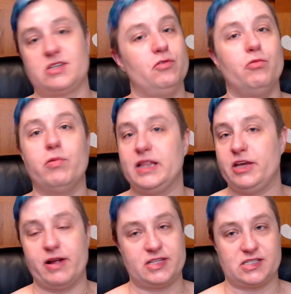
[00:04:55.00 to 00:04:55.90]
really
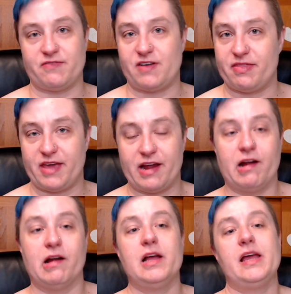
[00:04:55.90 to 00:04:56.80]
great stuff on
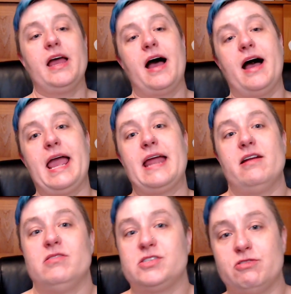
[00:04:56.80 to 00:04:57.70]
there. And
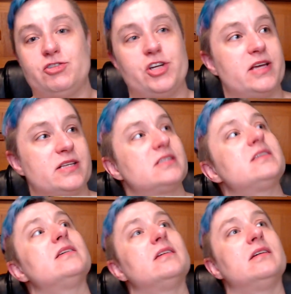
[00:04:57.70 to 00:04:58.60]
also just
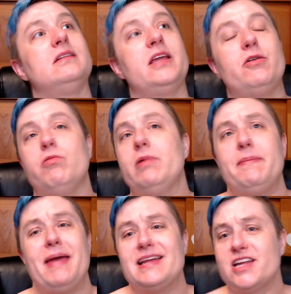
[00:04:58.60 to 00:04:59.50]
like, really
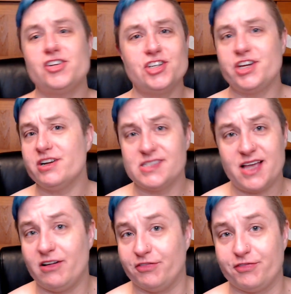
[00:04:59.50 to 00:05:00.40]
pay attention to
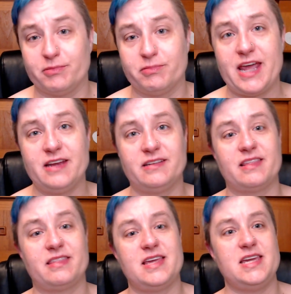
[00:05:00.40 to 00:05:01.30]
yourself, right? The
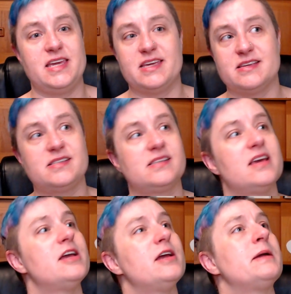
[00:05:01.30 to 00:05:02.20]
thing is,
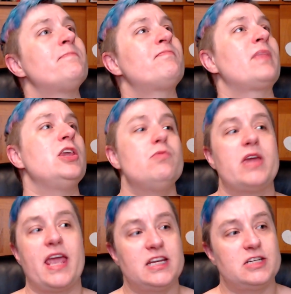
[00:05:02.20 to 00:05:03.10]
you
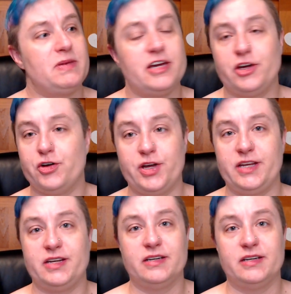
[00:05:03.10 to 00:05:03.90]
can't be a good